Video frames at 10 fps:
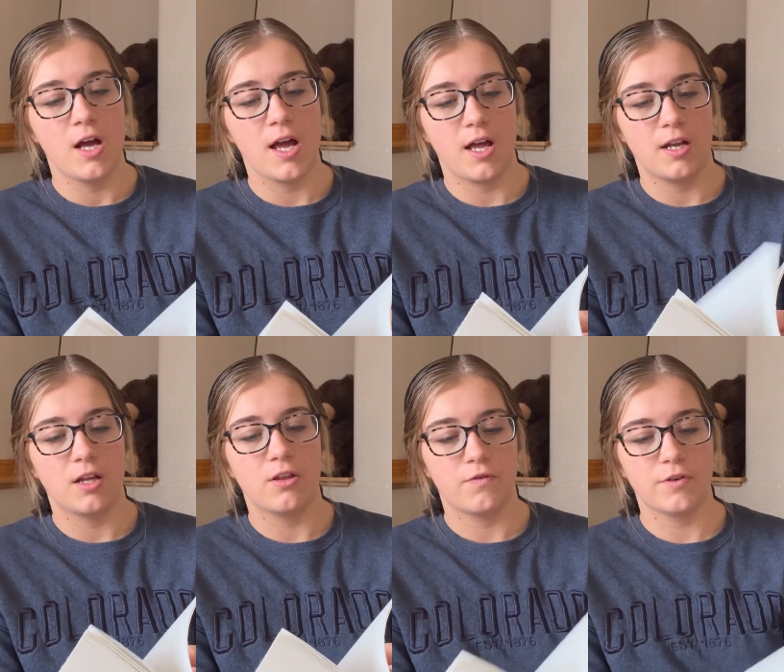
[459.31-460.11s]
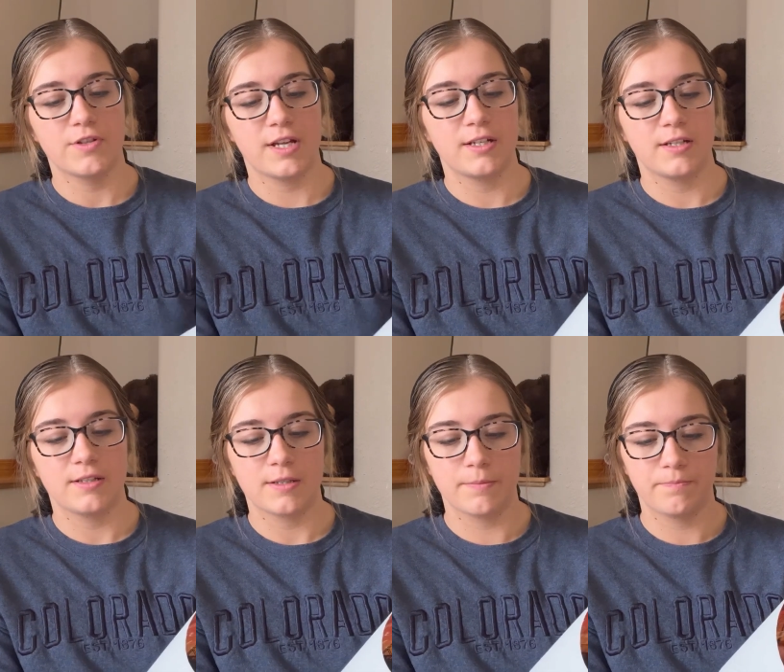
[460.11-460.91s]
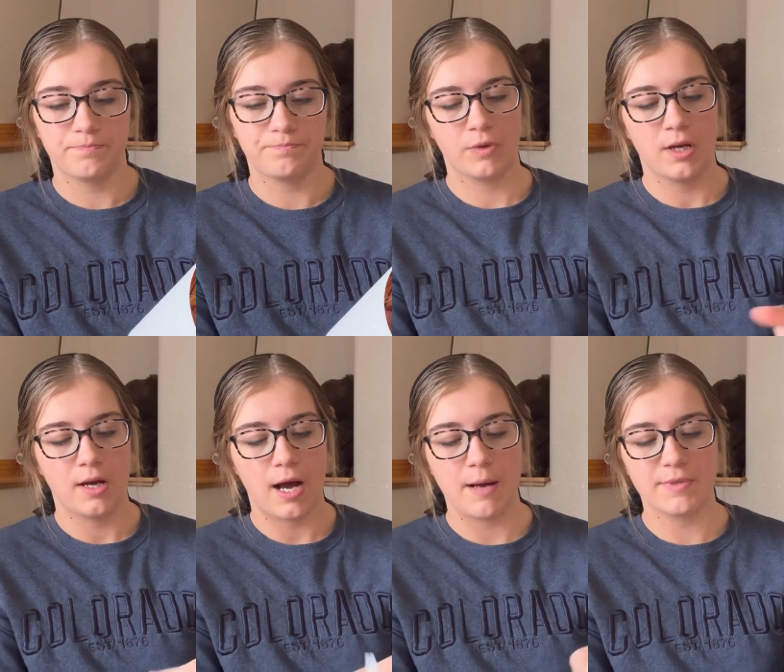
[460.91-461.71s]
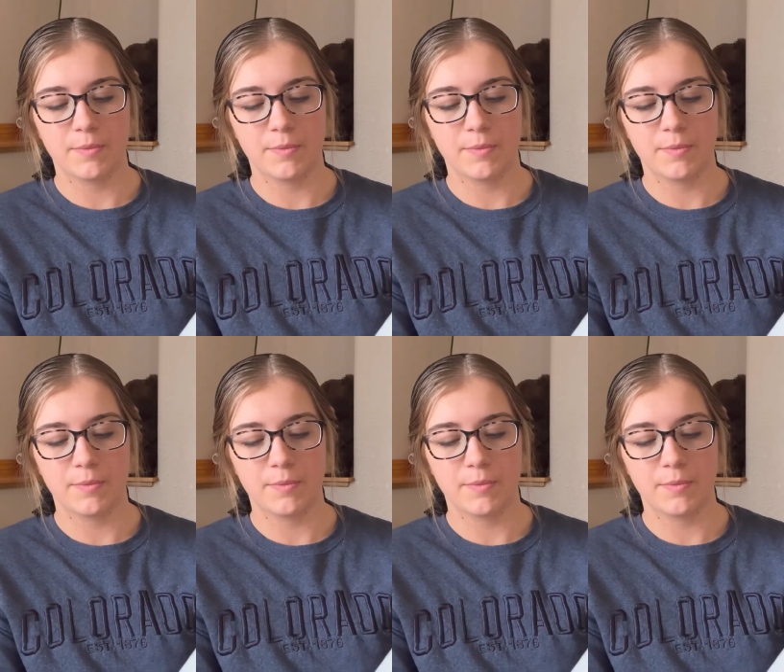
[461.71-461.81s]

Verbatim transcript: And the first sentence, I'm